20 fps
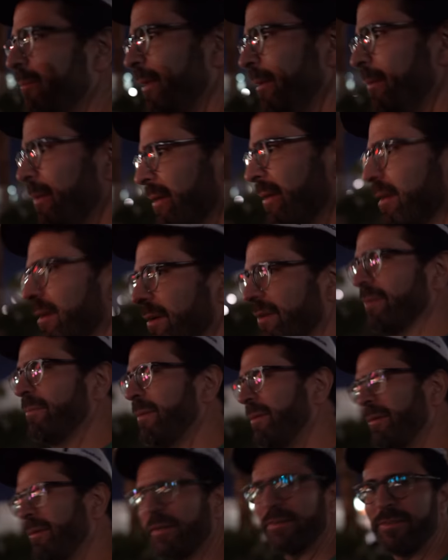maybe so a little, too.
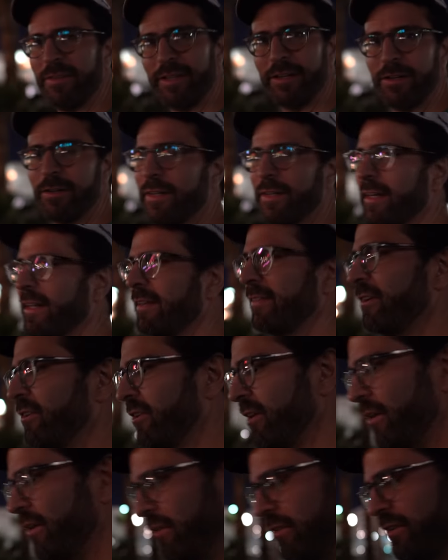maybe a little dinner. Kind of get
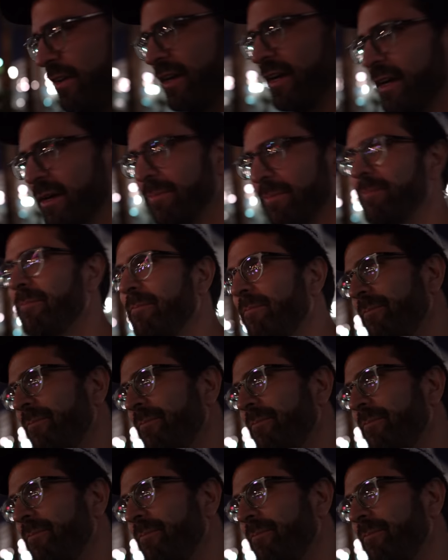the chair set up.